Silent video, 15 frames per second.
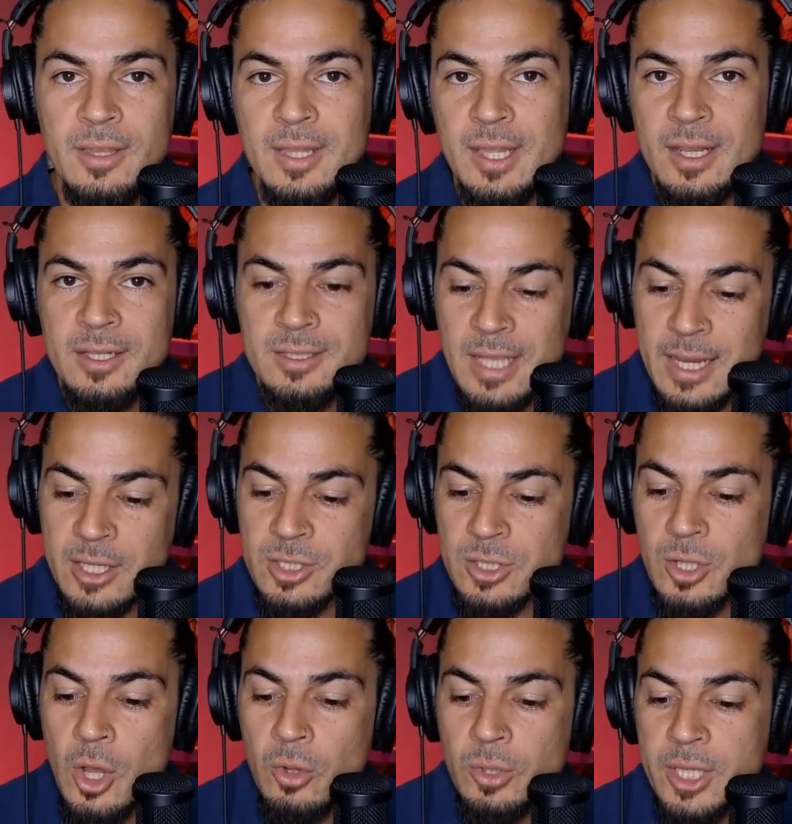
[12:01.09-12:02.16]
And then it's like
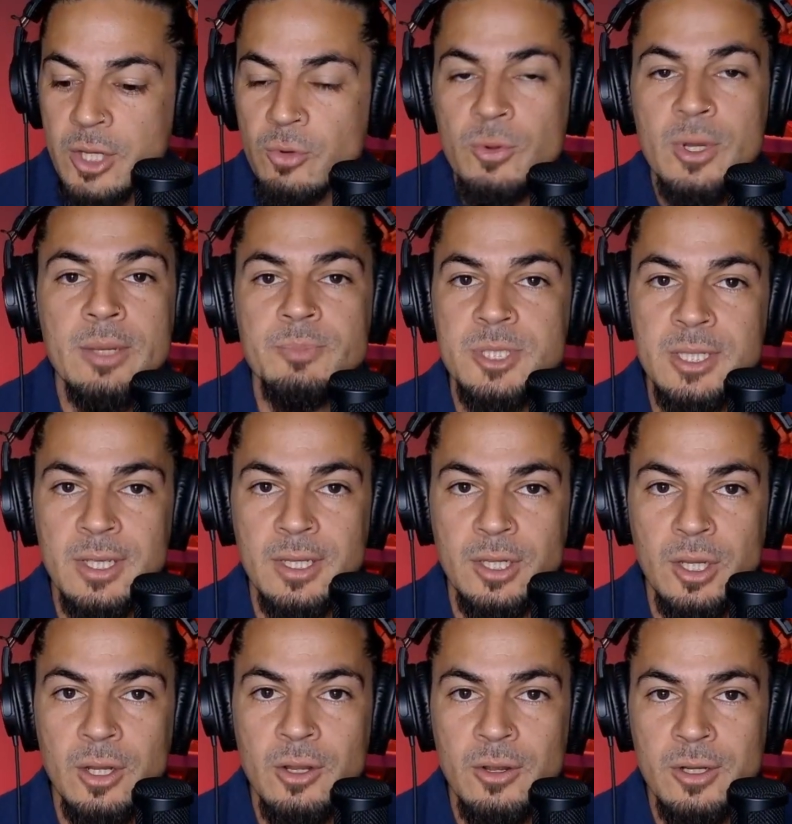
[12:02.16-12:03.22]
slowly creeps in.
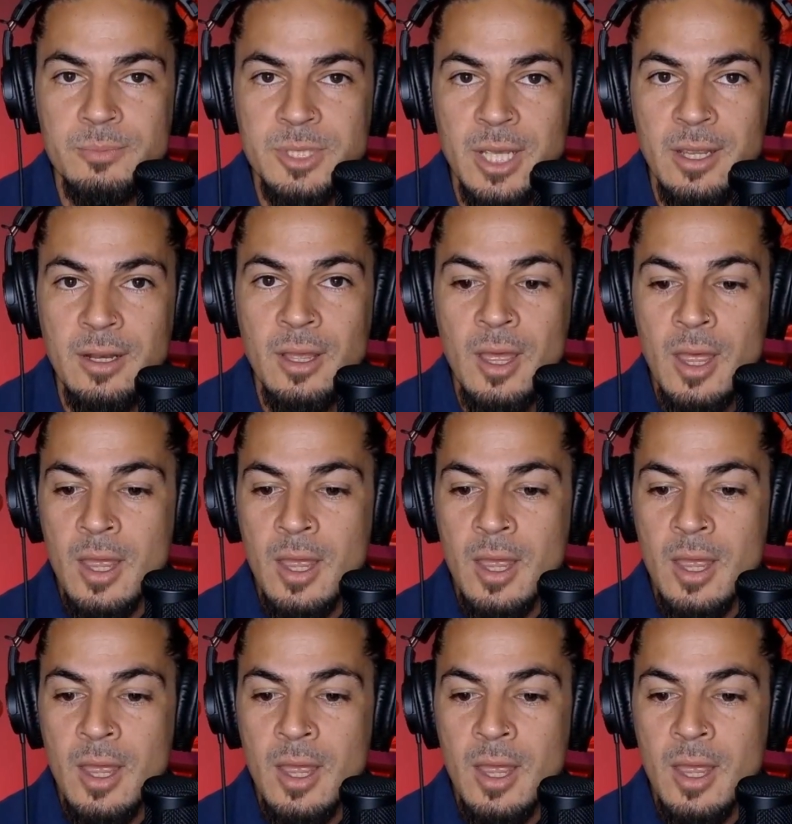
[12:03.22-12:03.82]
You know what I'm saying?